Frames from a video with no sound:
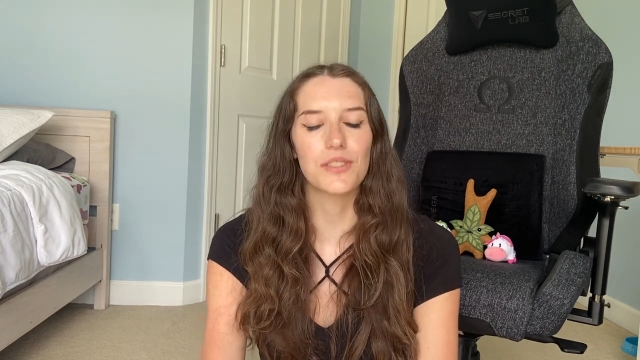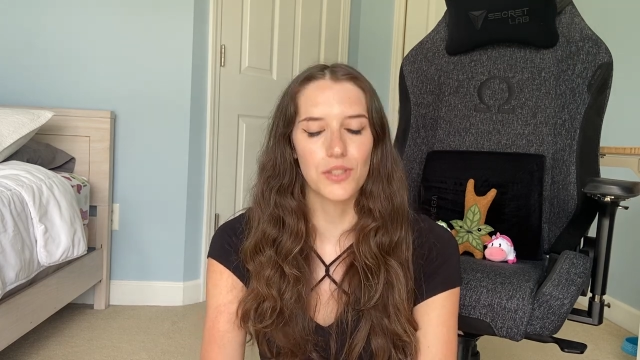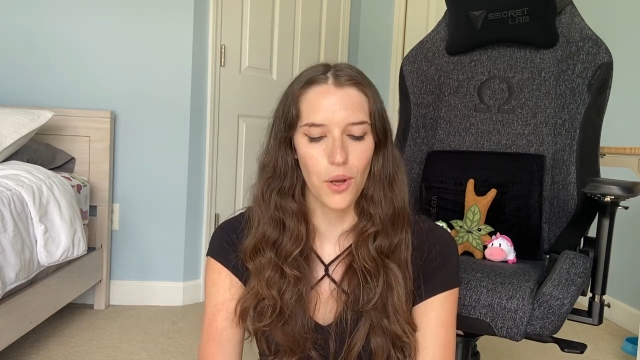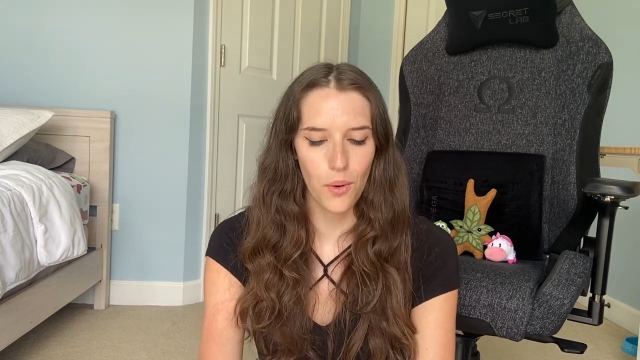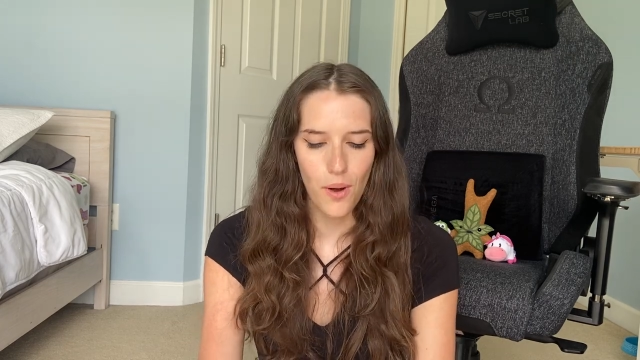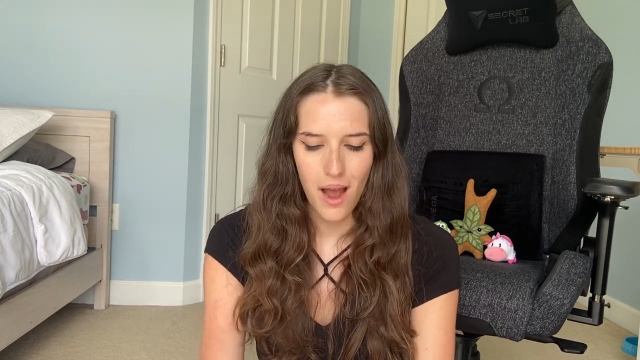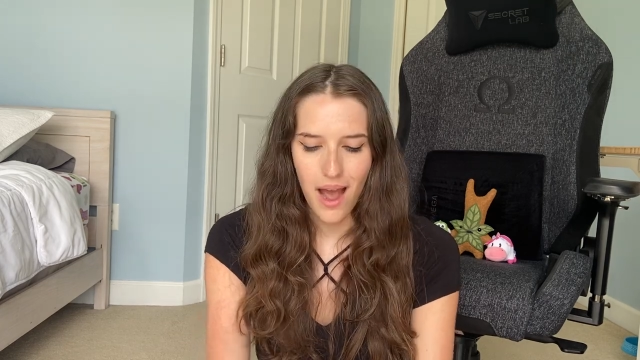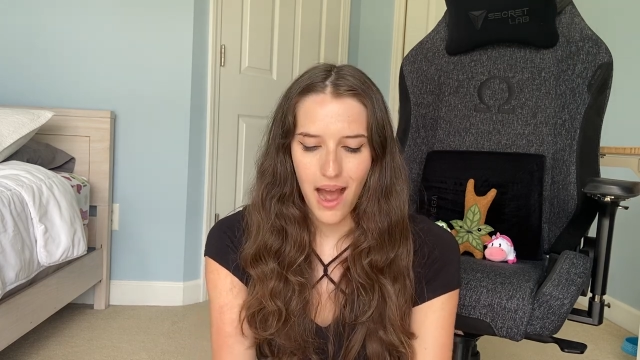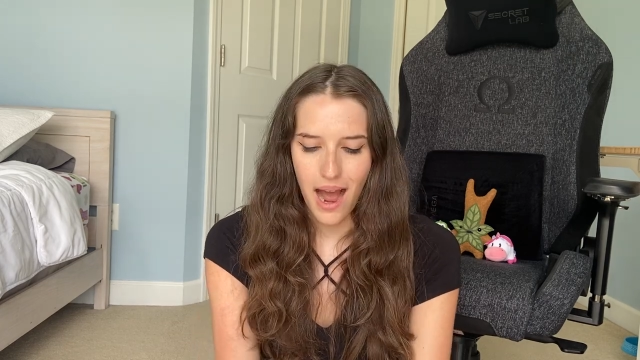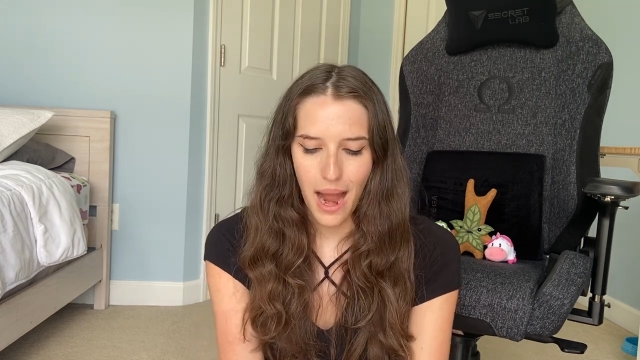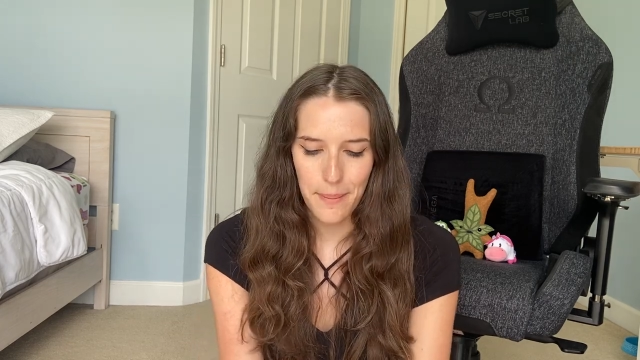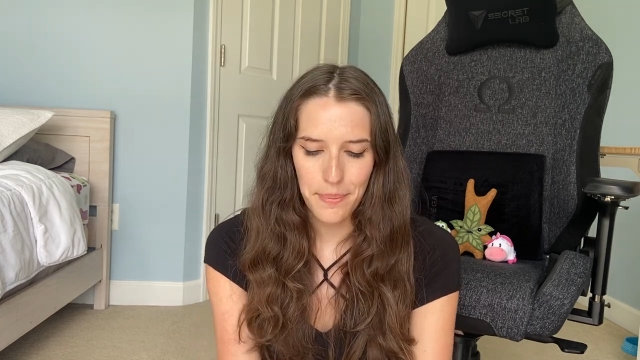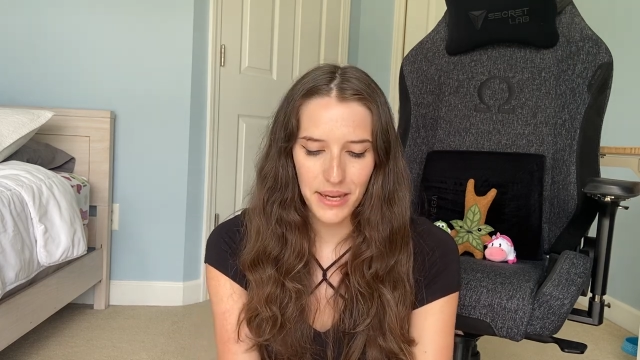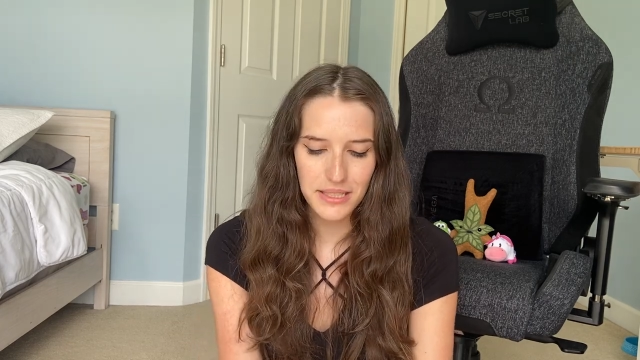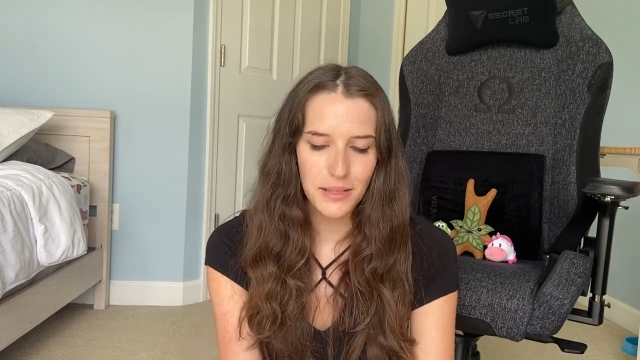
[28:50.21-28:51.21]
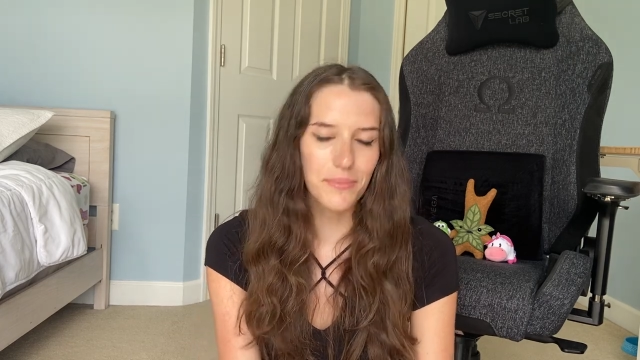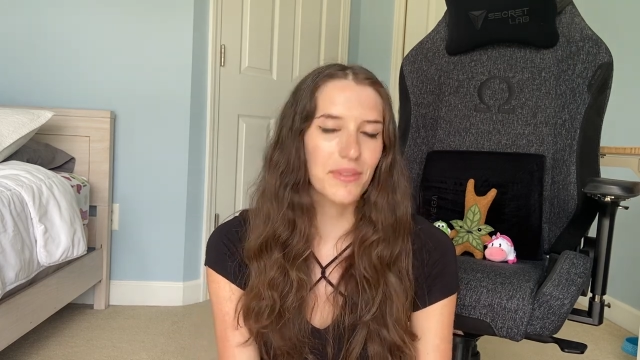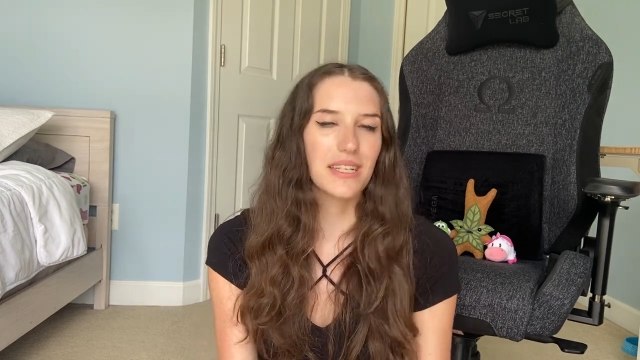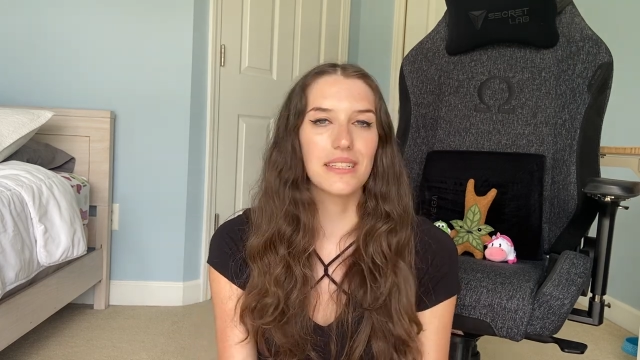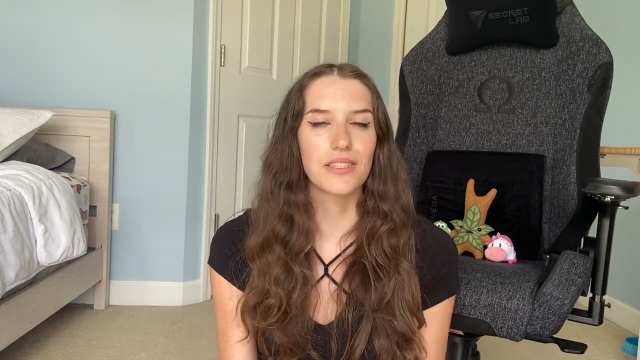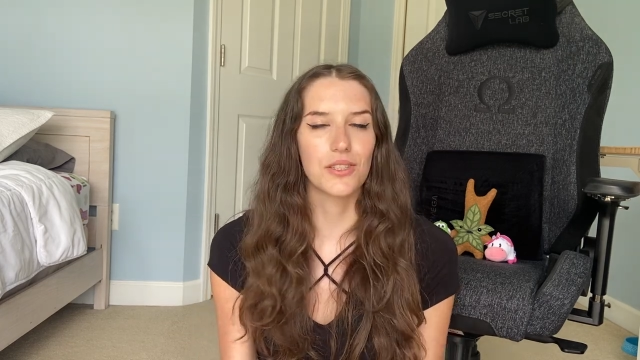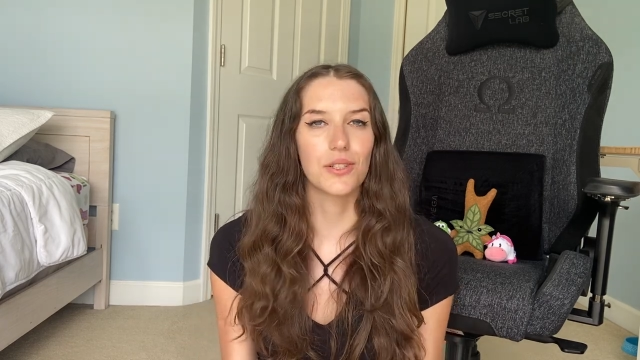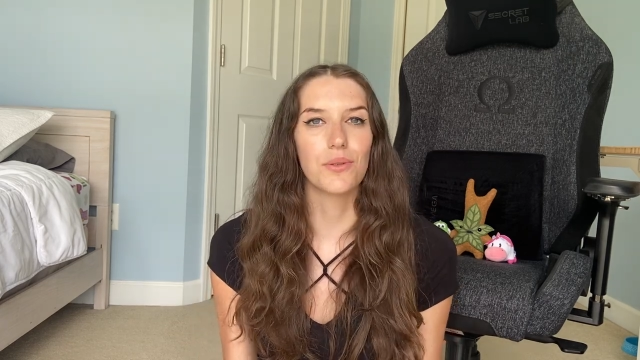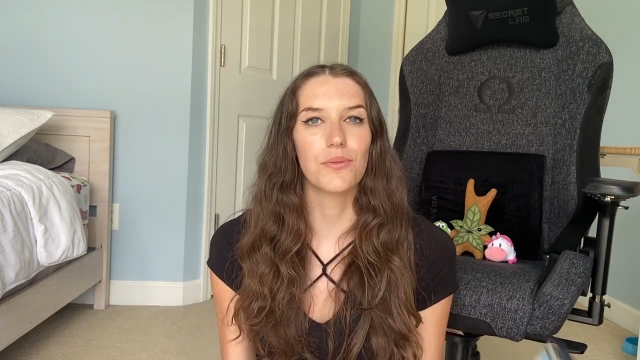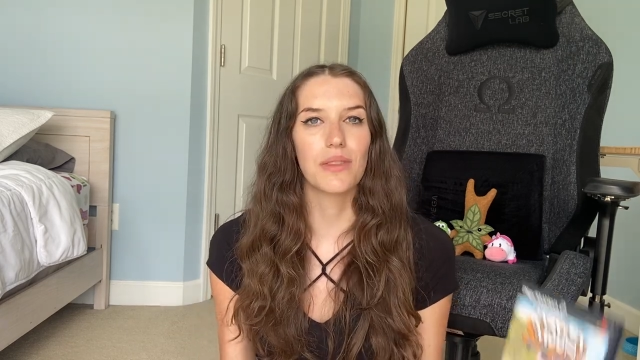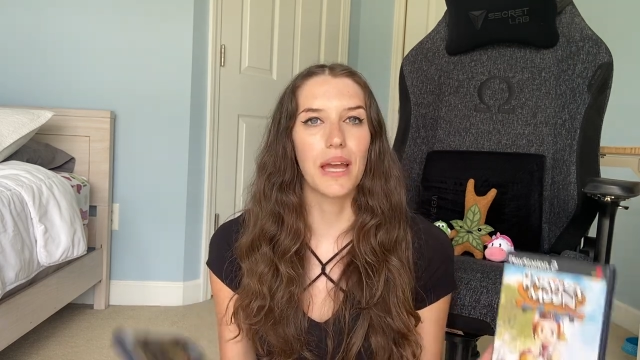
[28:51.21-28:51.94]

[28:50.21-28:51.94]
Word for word: So I picked up these two.